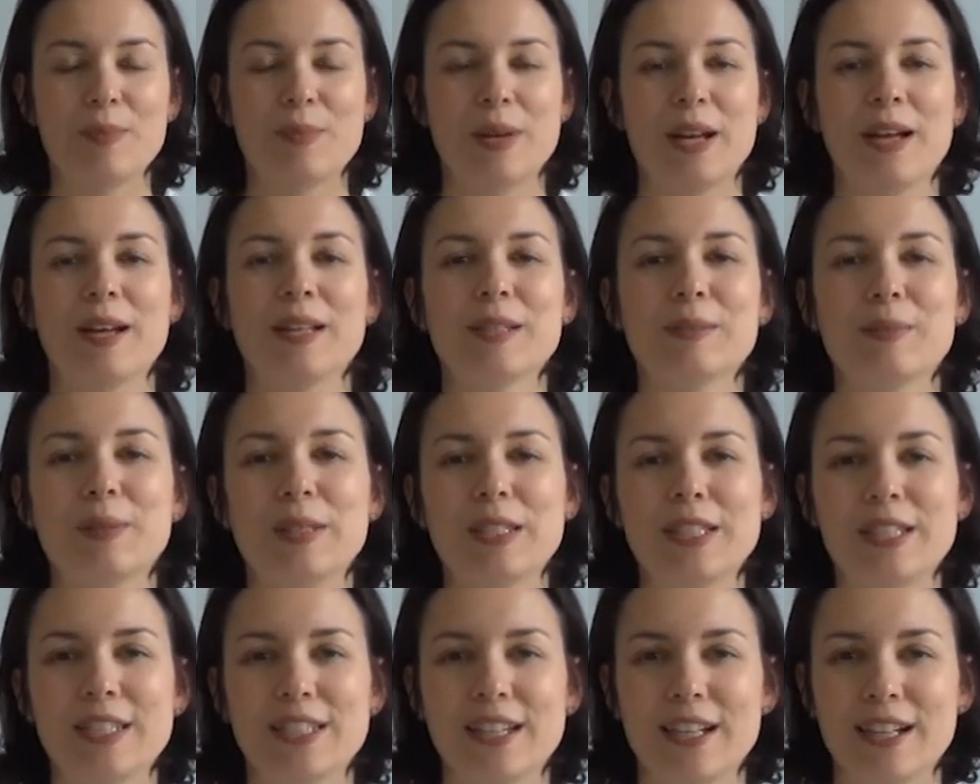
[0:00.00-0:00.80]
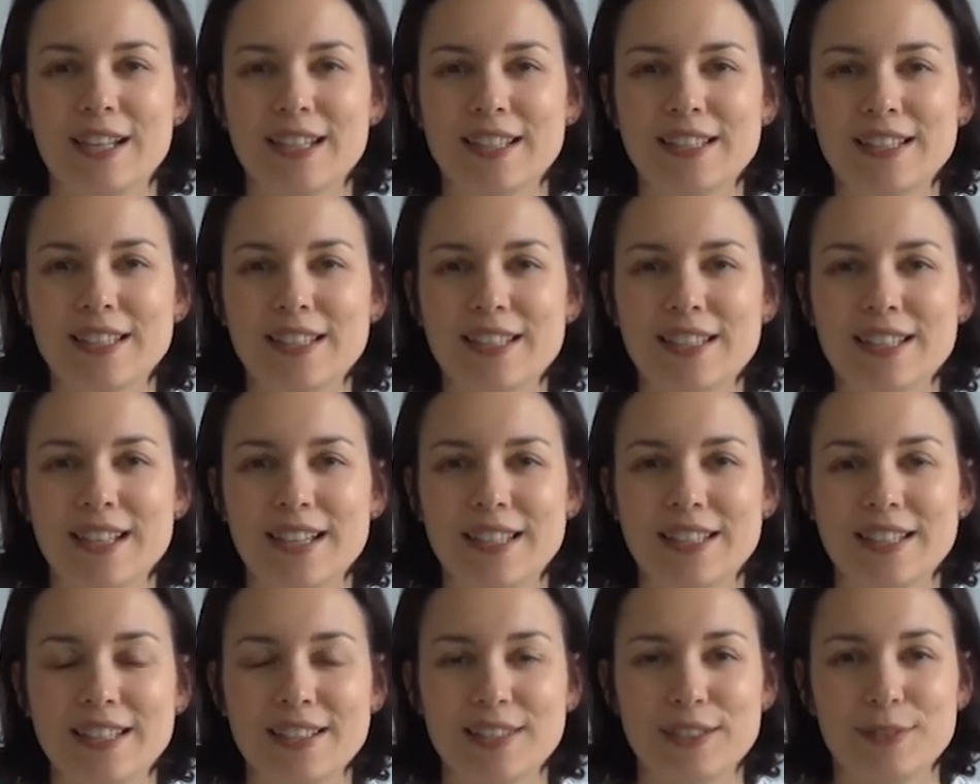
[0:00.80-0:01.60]
My husband and I
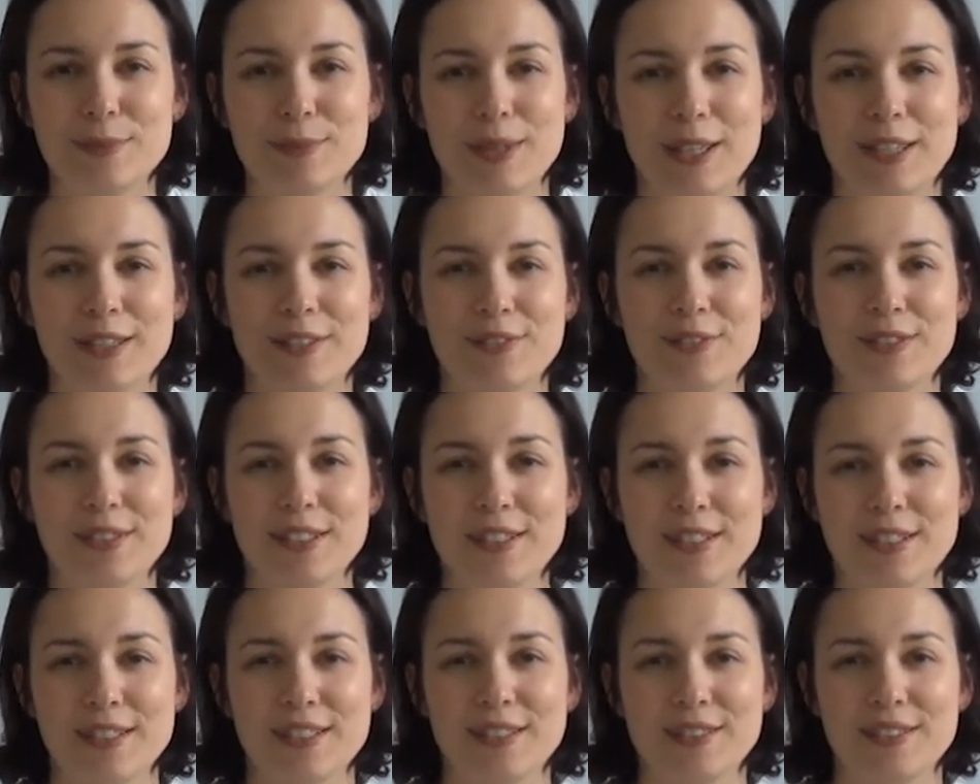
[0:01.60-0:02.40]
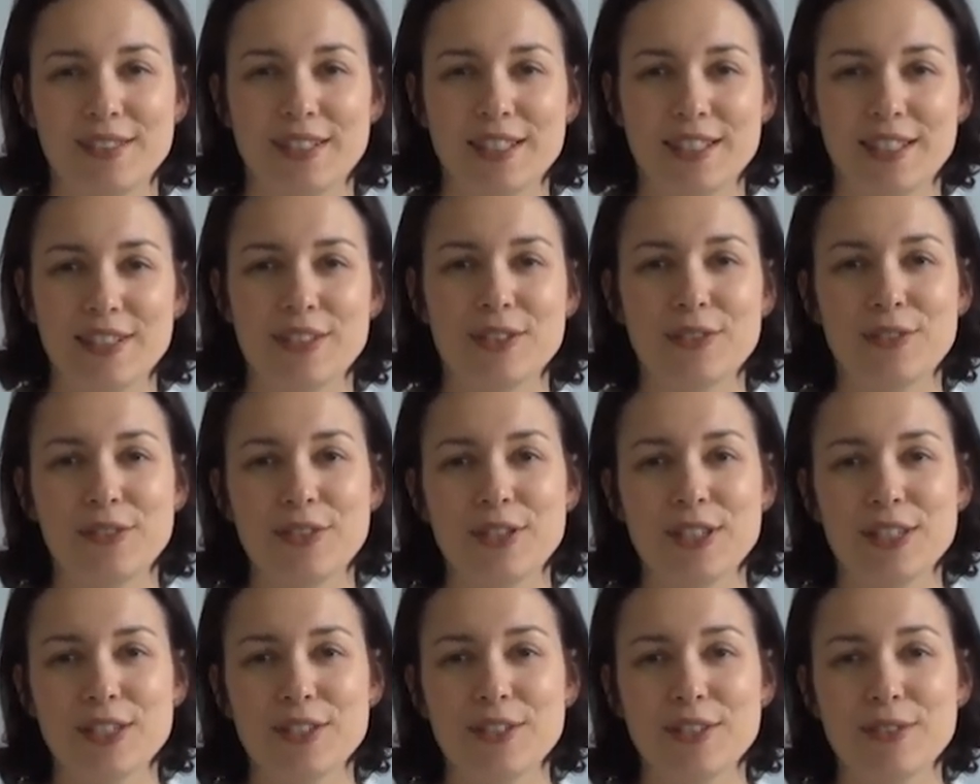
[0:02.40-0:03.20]
decided to make this video
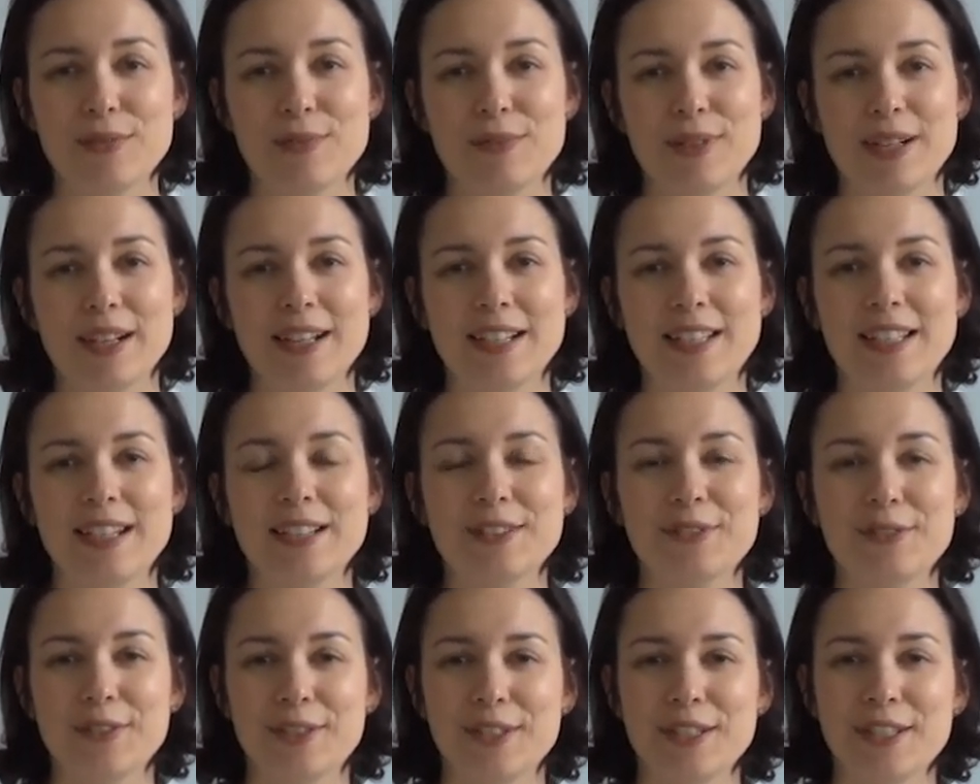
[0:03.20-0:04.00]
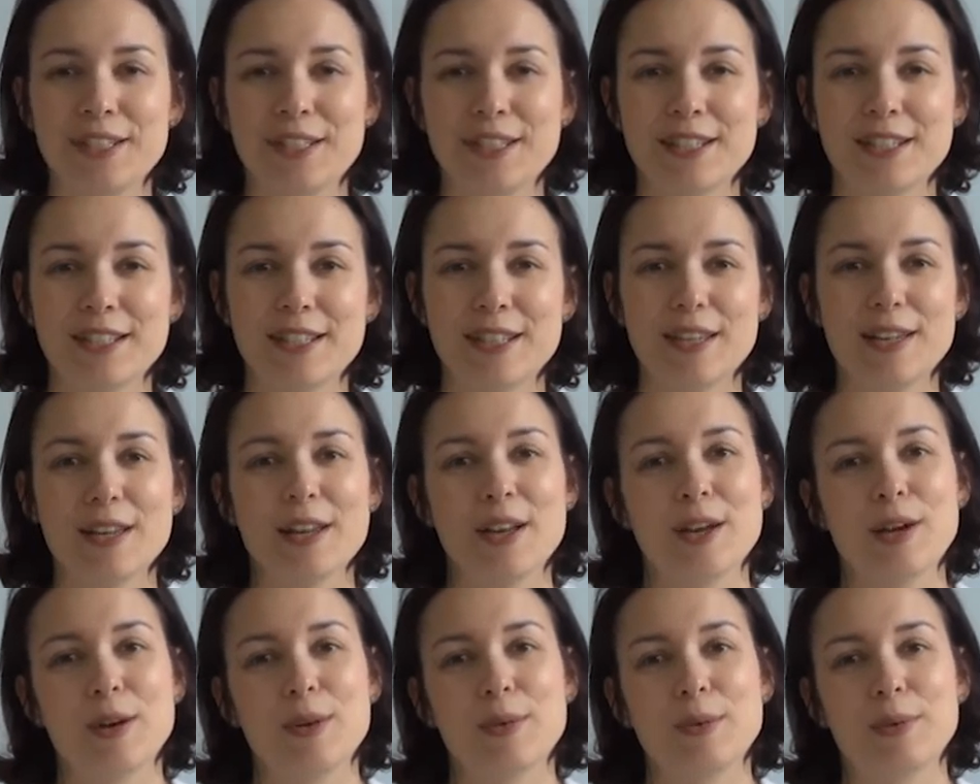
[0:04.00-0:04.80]
for you, but unfortunately
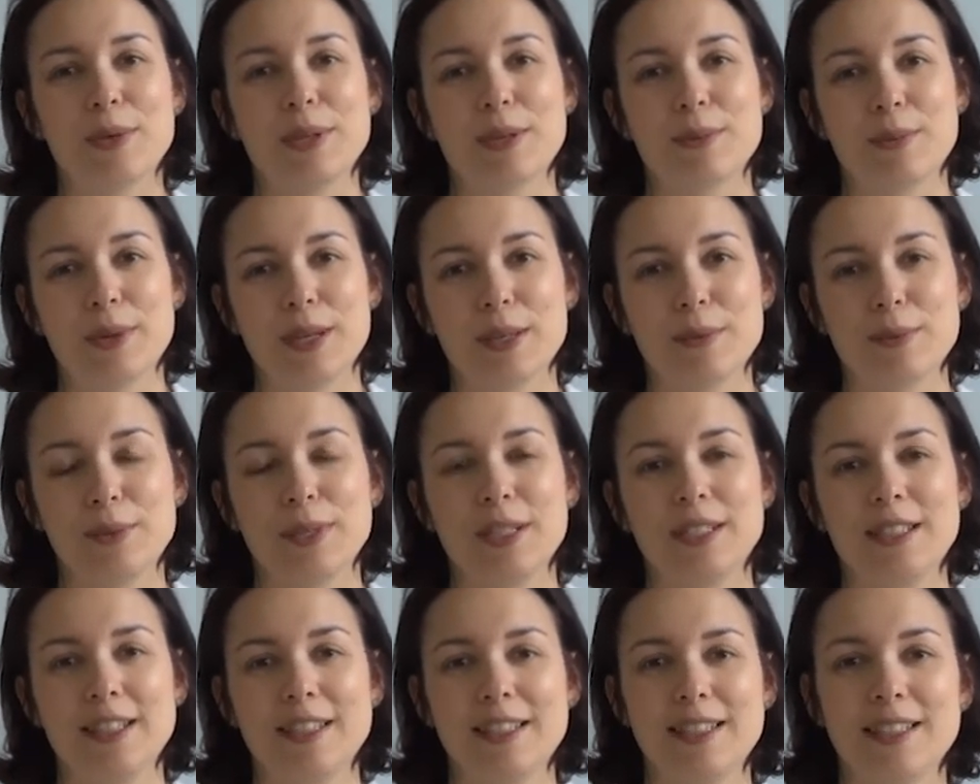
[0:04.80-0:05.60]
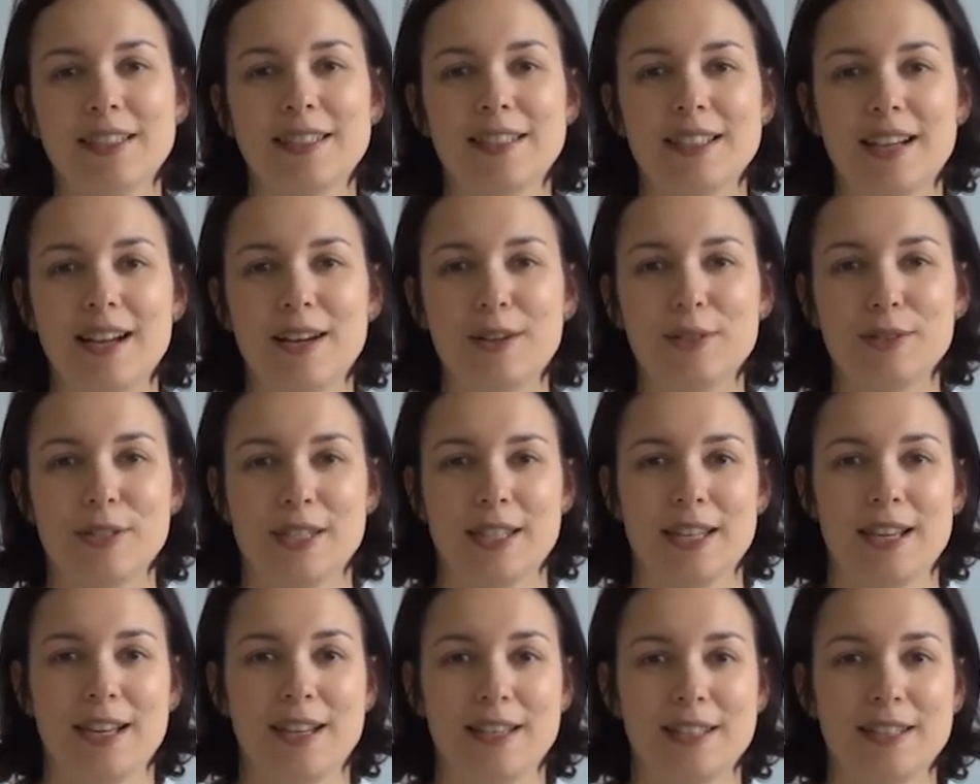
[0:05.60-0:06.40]
when we did it
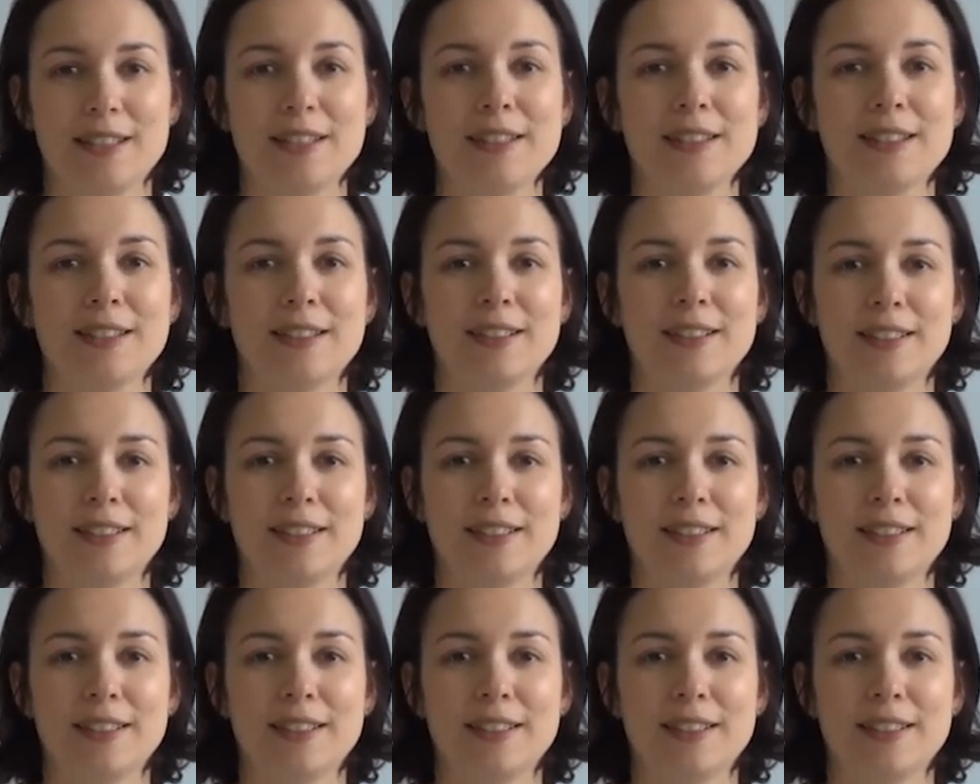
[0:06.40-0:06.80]
outside